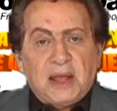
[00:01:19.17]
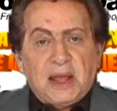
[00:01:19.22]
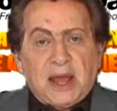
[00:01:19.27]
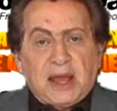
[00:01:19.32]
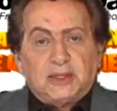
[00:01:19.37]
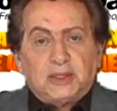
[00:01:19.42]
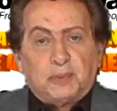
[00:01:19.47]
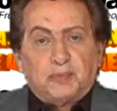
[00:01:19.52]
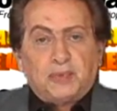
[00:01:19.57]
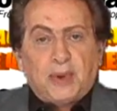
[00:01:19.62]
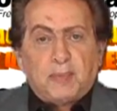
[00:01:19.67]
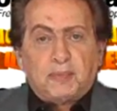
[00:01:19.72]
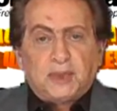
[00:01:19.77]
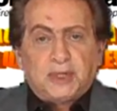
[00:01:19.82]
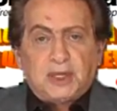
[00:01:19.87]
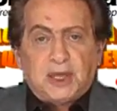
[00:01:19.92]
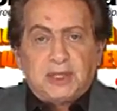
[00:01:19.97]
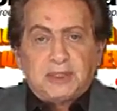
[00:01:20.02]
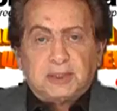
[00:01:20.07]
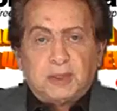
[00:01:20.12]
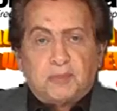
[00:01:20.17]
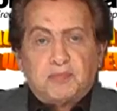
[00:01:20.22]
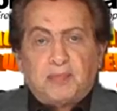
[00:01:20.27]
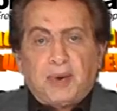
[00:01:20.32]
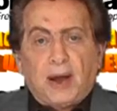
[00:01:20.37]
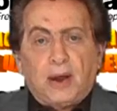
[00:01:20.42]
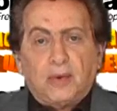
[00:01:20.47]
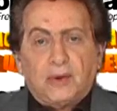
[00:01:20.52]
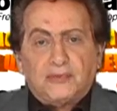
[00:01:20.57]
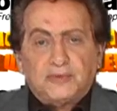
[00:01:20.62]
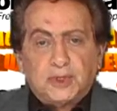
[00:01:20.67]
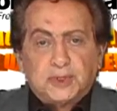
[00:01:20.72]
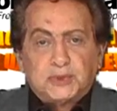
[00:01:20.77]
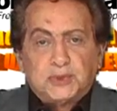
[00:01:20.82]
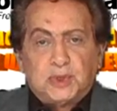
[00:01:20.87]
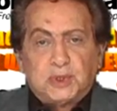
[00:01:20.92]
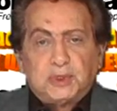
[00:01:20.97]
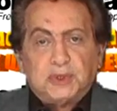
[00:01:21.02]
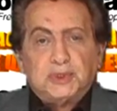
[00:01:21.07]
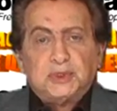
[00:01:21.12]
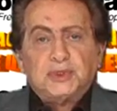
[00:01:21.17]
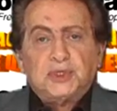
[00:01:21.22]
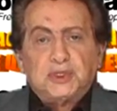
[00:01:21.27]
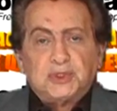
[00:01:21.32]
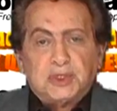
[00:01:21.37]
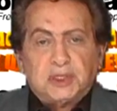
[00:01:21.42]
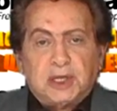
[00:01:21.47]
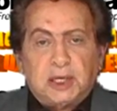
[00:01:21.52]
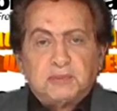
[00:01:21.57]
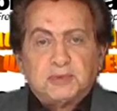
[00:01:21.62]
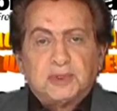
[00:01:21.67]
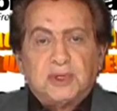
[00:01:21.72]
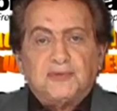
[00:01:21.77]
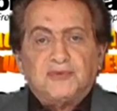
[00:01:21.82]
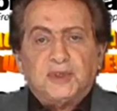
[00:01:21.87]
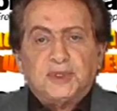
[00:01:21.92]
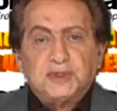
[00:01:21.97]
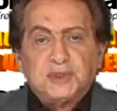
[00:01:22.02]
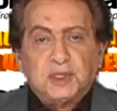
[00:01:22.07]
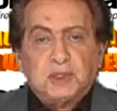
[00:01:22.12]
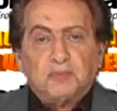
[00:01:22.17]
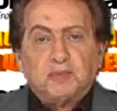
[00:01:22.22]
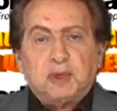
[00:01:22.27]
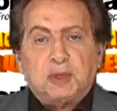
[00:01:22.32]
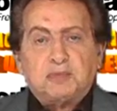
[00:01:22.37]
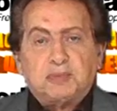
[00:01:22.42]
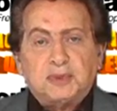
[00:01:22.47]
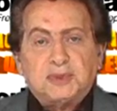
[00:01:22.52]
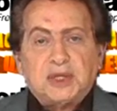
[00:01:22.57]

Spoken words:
And the propaganda power of this organization keeps convincing people